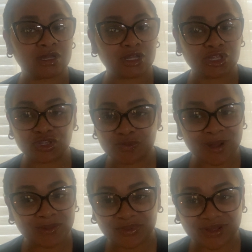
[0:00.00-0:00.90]
you,
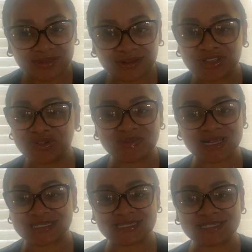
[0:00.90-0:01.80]
my brother, you, my
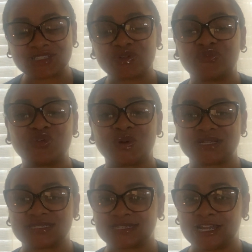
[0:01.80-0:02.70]
sister, if you are
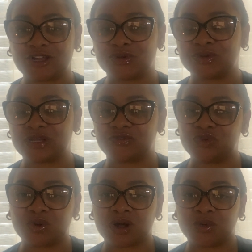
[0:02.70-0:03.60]
single, if
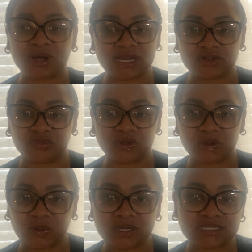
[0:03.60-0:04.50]
you are waiting for the
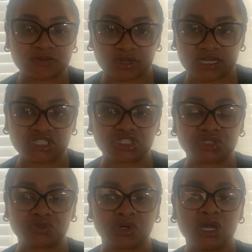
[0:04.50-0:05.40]
Lord to bless
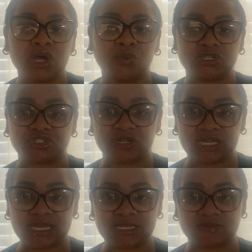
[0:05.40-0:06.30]
you with your
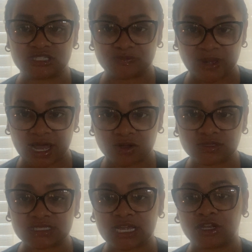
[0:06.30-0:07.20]
kingdom
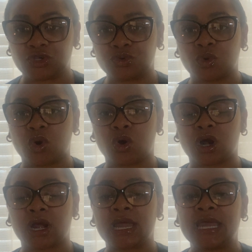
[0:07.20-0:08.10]
spouse, and you
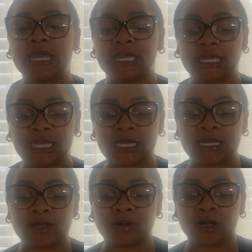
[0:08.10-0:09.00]
are in